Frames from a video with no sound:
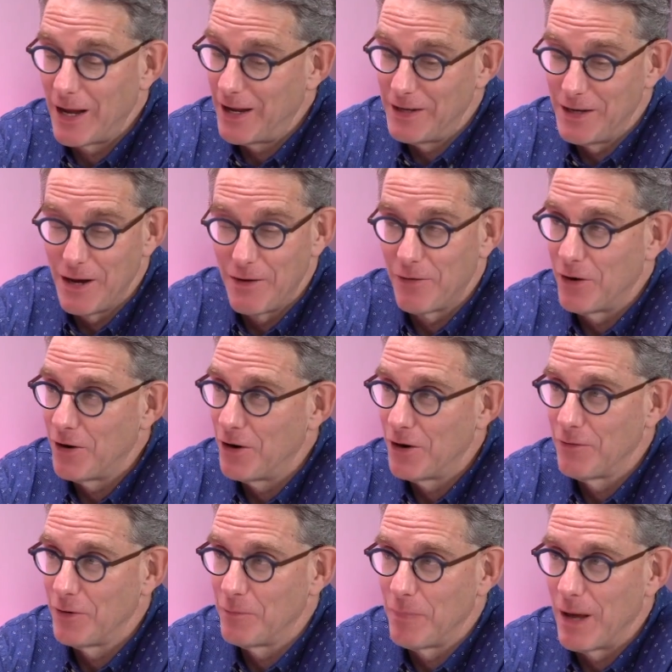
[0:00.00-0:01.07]
I had never heard
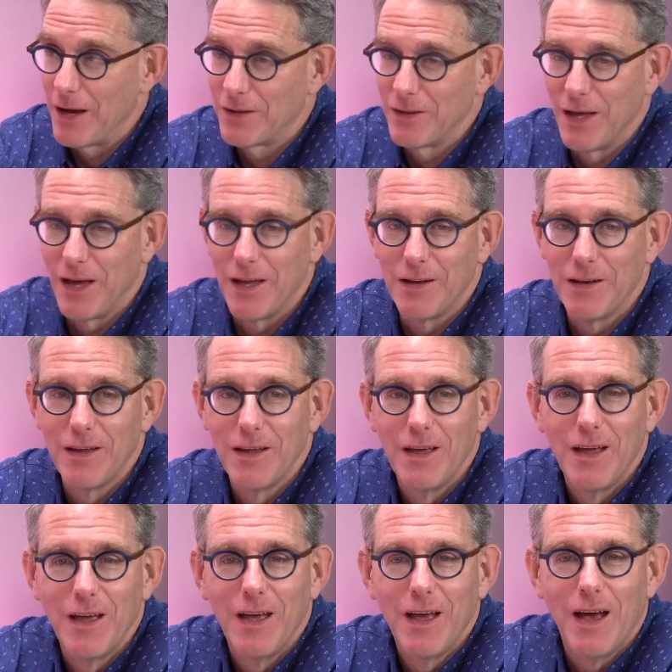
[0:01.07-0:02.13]
of it back then. Yeah.
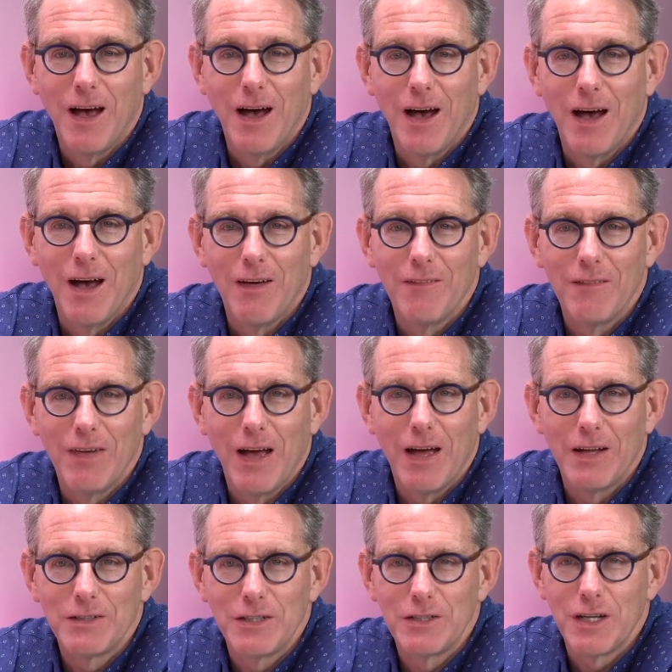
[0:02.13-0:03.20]

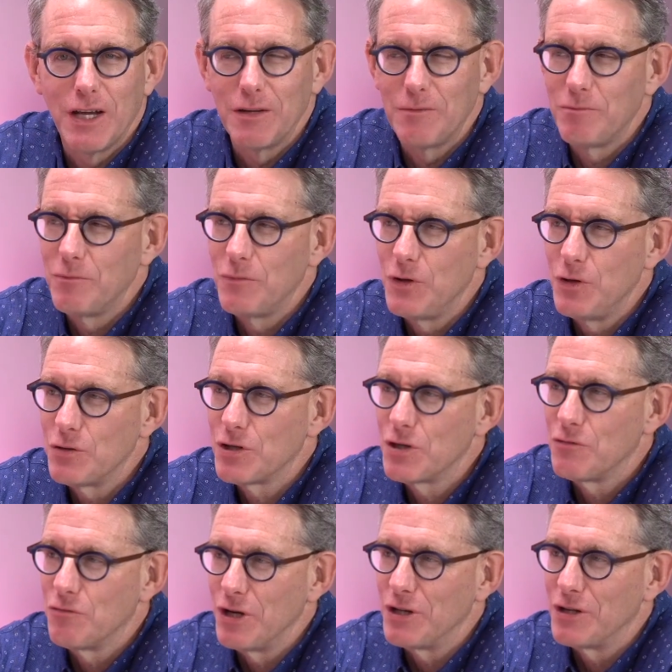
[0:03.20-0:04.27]
And she said, you
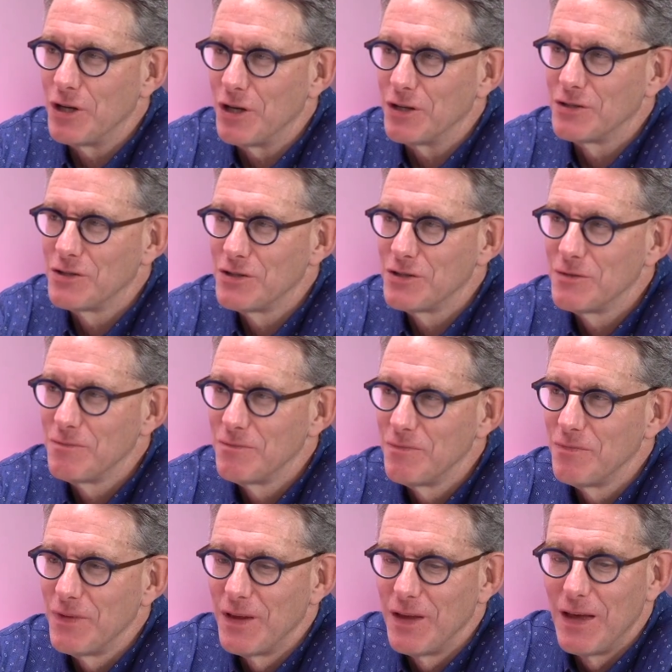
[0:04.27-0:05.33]
should read this.
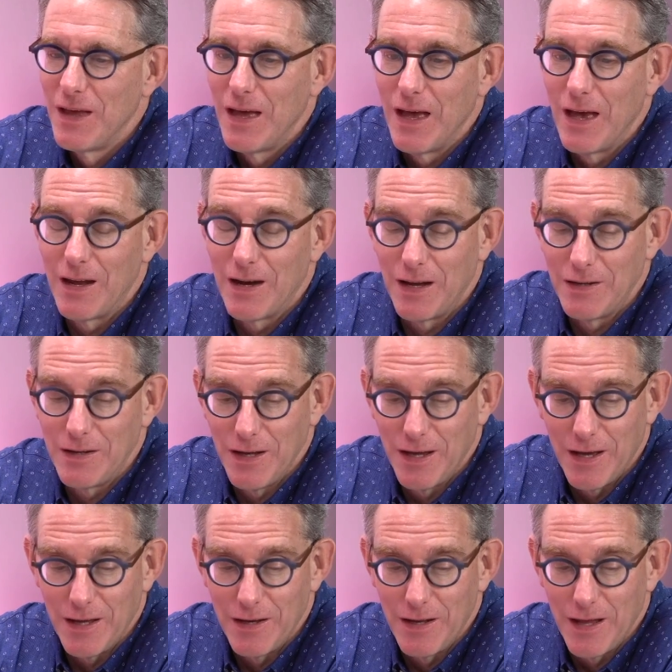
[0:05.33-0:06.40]
And I
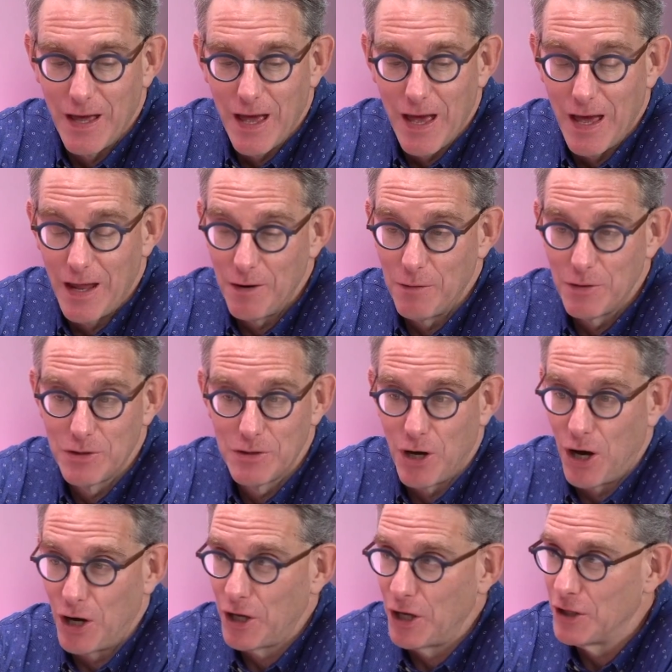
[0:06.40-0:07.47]
did, and it was
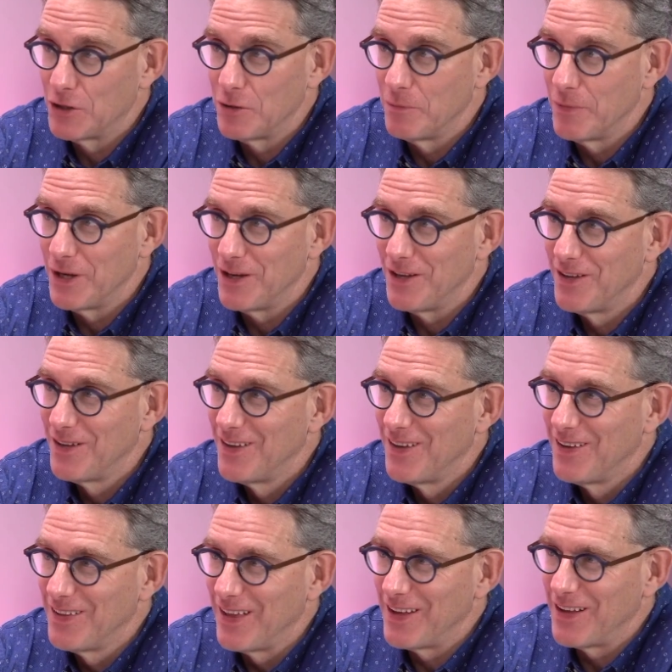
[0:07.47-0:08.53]
talking to me.
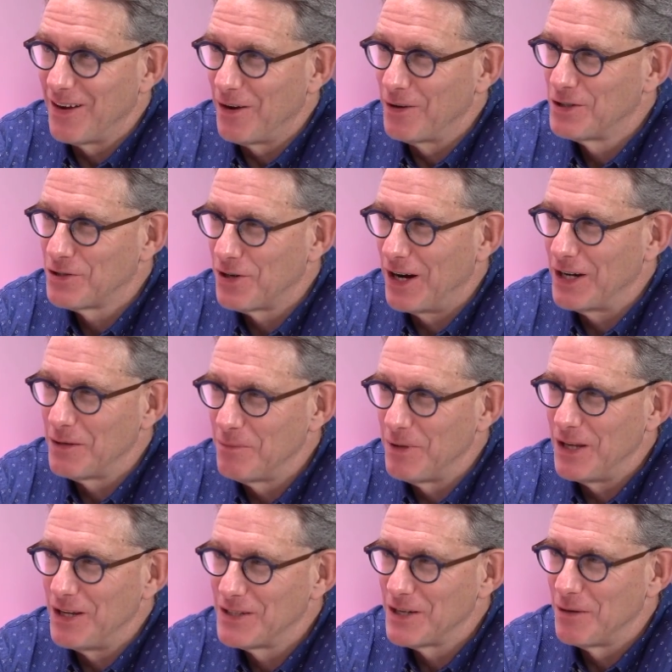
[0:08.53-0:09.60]
I was trying to
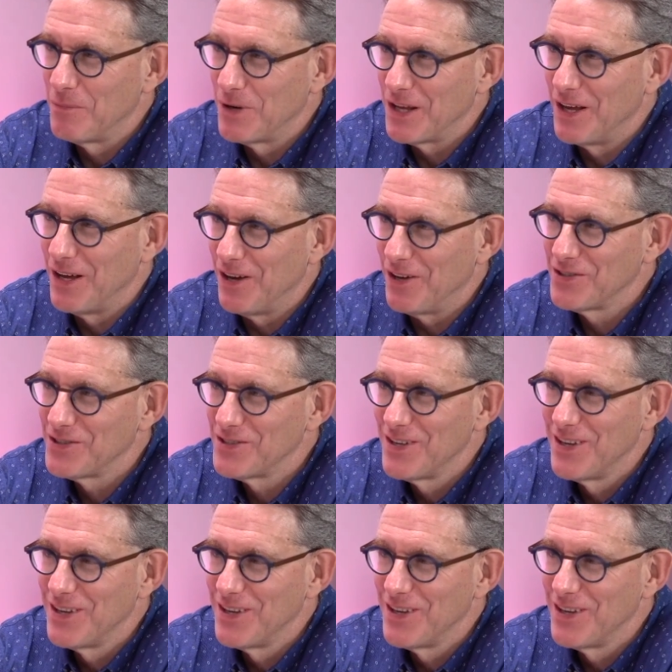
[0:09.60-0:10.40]
be somebody else.